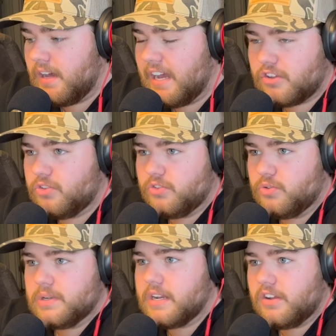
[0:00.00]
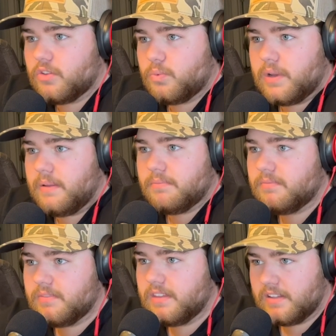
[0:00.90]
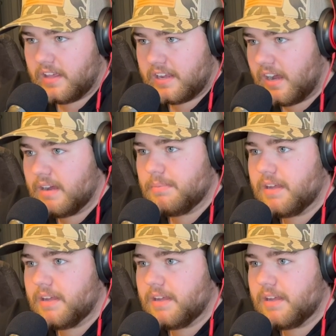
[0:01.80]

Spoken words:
I couldn't do it any other way than iPad.